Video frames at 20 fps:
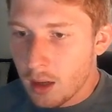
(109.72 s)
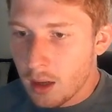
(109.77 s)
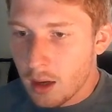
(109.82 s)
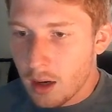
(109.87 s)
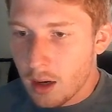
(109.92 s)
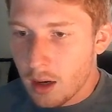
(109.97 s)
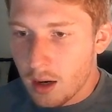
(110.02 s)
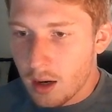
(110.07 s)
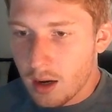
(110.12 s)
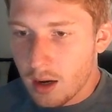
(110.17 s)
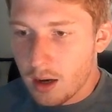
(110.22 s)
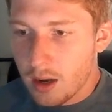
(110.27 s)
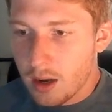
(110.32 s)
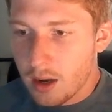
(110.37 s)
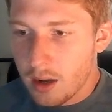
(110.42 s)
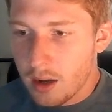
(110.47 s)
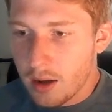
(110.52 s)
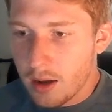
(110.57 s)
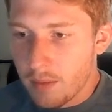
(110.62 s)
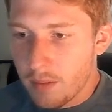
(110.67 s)

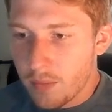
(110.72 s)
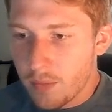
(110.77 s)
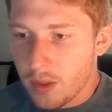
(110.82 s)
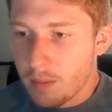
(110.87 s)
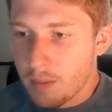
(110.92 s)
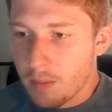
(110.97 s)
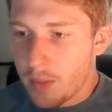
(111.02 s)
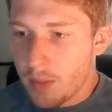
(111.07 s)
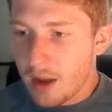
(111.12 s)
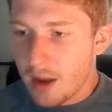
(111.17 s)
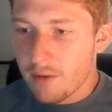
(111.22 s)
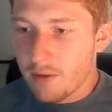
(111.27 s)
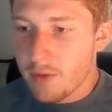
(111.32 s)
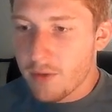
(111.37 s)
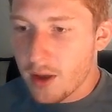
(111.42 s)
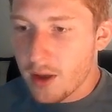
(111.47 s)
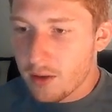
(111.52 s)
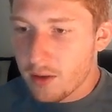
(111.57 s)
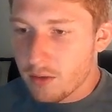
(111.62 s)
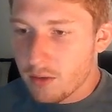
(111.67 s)
now.
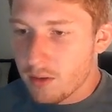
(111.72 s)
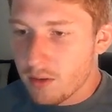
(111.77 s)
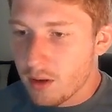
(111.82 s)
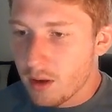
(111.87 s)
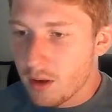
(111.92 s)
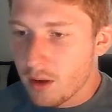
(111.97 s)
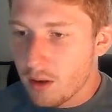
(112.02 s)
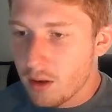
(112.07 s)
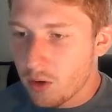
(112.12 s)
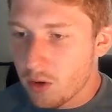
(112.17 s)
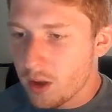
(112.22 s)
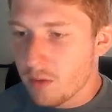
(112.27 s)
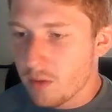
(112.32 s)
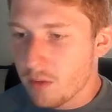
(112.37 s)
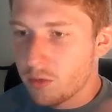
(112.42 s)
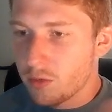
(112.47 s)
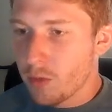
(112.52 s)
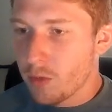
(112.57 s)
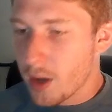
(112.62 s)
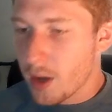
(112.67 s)
Manifest. Wait,
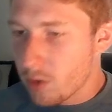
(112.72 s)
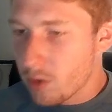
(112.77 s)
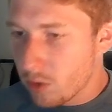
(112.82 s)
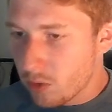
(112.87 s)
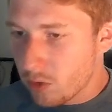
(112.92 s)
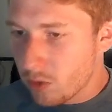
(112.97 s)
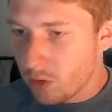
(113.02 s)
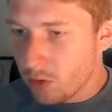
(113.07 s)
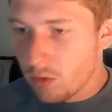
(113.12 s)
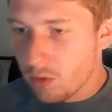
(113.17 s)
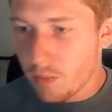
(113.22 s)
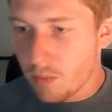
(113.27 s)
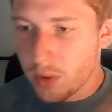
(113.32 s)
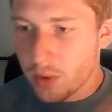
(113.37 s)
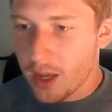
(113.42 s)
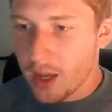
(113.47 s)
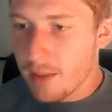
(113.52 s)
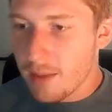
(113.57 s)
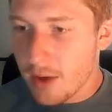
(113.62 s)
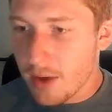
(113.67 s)
2 mana, 2/2.
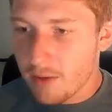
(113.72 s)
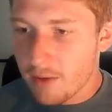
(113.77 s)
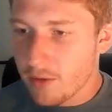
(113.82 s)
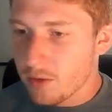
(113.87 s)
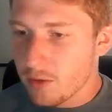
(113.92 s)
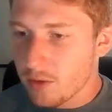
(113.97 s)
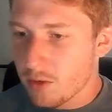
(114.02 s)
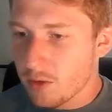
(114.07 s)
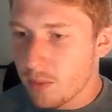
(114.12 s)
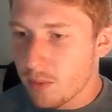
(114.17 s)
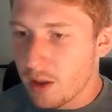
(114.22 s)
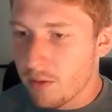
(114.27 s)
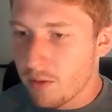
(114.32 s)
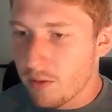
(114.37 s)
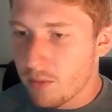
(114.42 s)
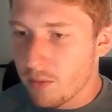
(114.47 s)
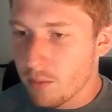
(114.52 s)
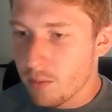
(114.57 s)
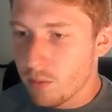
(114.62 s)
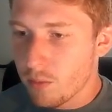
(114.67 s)
Play manifest a spell
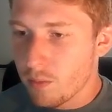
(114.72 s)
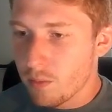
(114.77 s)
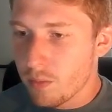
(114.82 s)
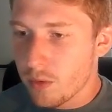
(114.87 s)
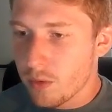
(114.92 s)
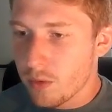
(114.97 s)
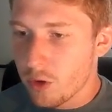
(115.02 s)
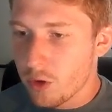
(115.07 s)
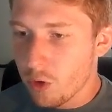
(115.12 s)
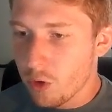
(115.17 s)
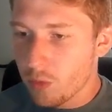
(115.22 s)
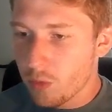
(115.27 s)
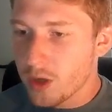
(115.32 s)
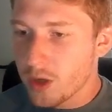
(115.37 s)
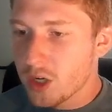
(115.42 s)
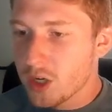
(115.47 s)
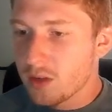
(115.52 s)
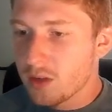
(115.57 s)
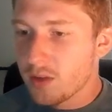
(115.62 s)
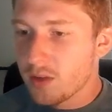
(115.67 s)
from your
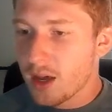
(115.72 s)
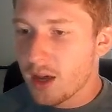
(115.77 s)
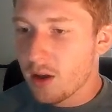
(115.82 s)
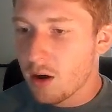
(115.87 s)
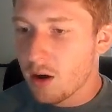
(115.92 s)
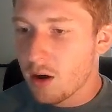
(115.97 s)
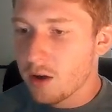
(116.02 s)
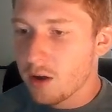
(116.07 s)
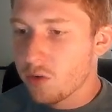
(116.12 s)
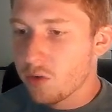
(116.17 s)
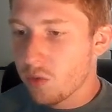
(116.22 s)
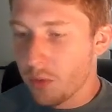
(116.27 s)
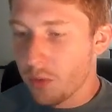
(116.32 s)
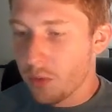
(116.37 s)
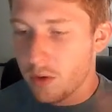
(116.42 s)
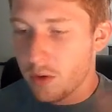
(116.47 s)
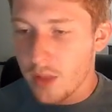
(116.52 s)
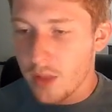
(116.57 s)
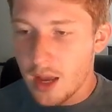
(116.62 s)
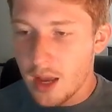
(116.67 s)
regions that cost 3 or
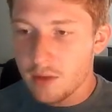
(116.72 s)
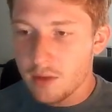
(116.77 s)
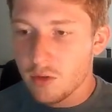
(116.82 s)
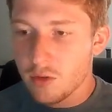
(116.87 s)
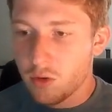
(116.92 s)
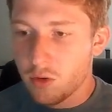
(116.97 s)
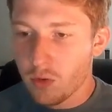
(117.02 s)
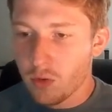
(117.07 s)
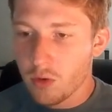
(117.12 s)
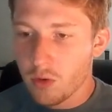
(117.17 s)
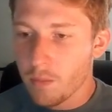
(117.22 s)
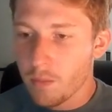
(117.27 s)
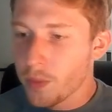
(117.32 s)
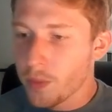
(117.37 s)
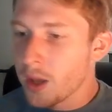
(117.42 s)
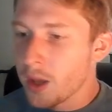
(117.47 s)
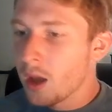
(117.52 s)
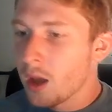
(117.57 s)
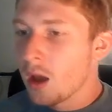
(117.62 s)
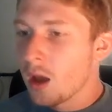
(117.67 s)
less. 2/2.
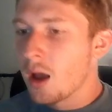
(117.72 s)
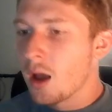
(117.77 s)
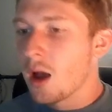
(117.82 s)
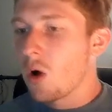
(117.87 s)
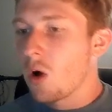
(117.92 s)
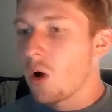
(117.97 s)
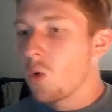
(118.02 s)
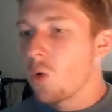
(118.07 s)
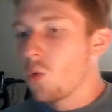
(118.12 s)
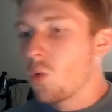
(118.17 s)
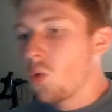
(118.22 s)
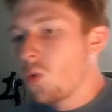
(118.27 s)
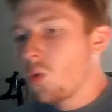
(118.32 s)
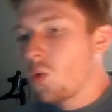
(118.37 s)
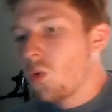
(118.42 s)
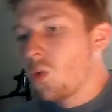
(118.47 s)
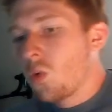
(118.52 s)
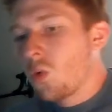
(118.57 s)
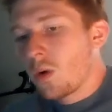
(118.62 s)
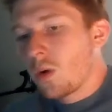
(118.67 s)

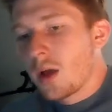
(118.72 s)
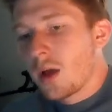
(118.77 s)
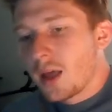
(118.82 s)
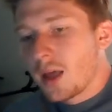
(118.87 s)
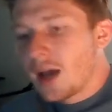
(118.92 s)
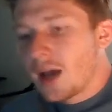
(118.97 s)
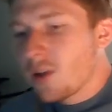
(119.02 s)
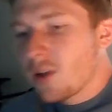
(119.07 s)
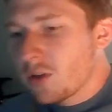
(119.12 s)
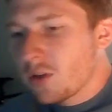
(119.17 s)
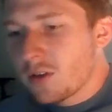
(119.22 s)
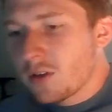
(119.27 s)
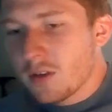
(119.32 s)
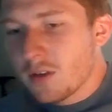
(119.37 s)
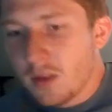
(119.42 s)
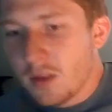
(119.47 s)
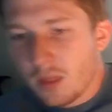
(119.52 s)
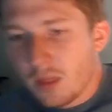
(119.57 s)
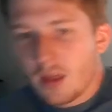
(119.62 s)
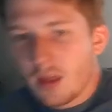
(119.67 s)
Ooh, yeah, I know this
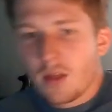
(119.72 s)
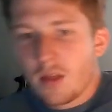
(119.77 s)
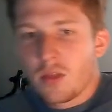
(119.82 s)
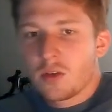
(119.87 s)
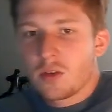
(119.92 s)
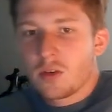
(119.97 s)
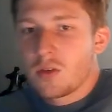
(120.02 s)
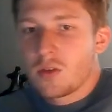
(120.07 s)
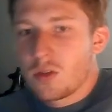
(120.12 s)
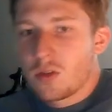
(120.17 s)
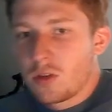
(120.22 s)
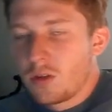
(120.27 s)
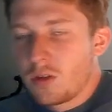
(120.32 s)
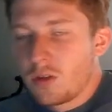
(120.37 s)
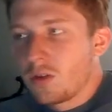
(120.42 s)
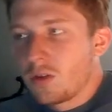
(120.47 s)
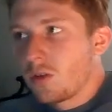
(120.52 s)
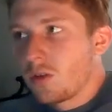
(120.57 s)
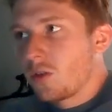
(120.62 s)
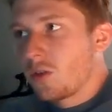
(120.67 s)
isn't the
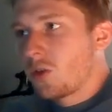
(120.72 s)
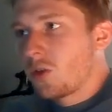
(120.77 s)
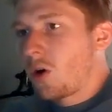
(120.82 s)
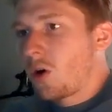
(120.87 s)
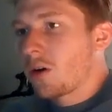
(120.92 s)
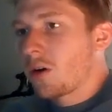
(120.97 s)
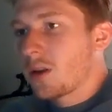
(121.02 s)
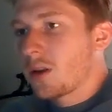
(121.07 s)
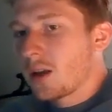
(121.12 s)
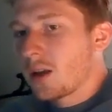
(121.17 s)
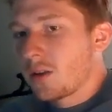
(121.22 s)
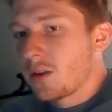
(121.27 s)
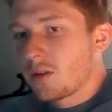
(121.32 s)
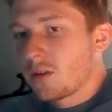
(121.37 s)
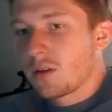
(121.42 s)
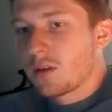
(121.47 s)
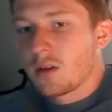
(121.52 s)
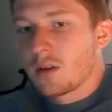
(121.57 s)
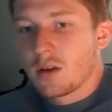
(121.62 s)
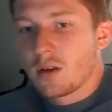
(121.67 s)

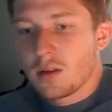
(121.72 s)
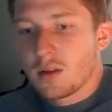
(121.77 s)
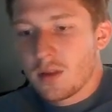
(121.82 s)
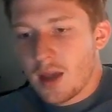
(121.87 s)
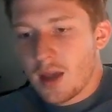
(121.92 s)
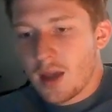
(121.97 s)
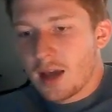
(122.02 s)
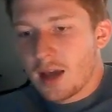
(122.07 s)
darkness deck